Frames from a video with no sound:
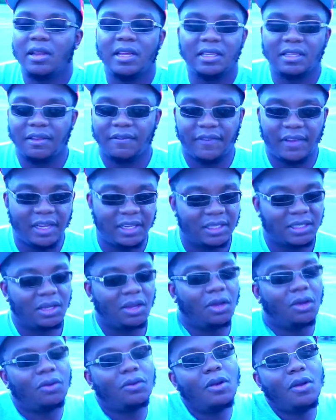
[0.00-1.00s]
of these events,
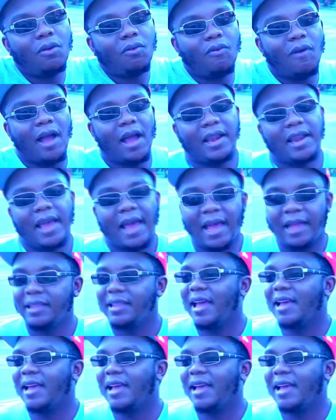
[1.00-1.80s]
so why not?